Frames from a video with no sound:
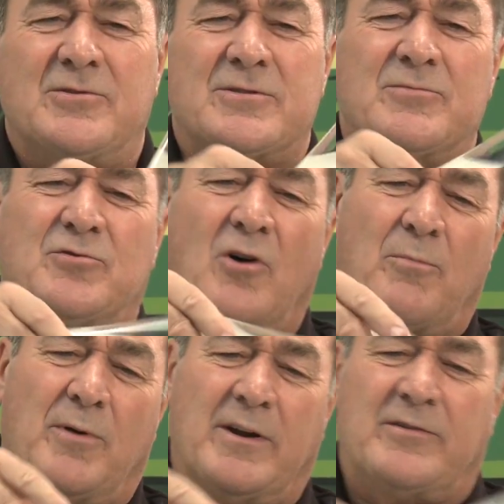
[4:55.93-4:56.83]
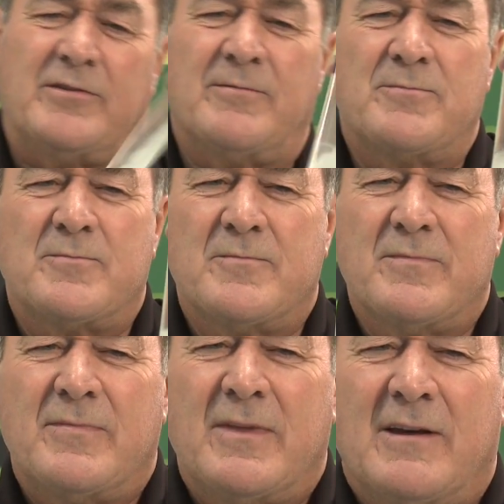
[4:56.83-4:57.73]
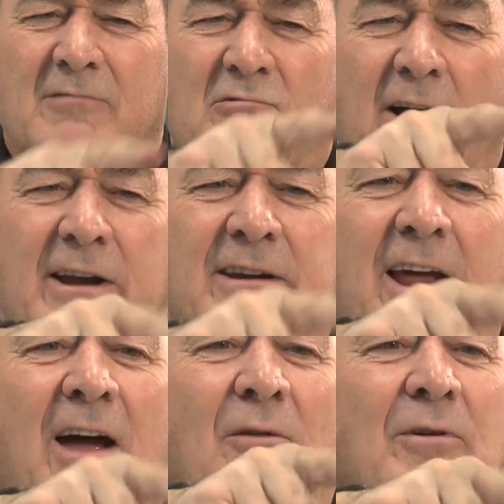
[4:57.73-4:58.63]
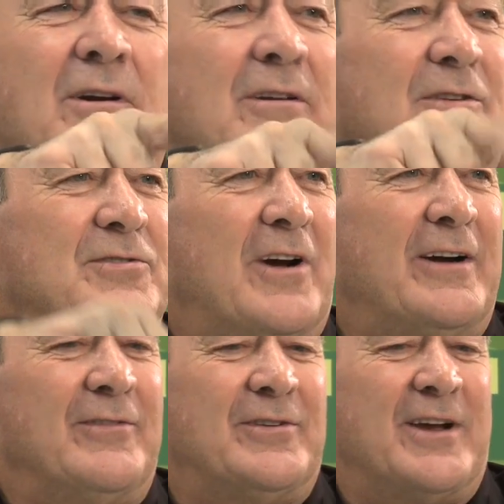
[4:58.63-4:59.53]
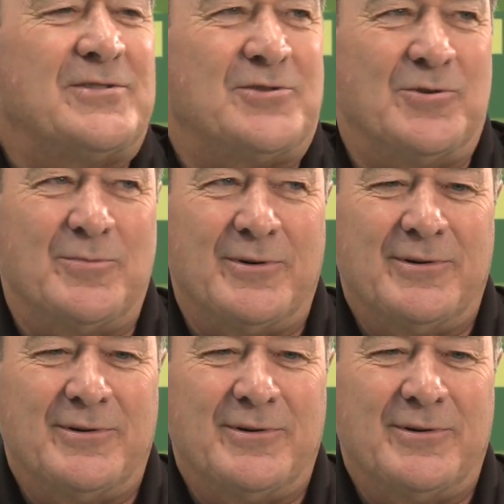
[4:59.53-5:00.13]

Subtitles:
some droplets running down the side of the test tube.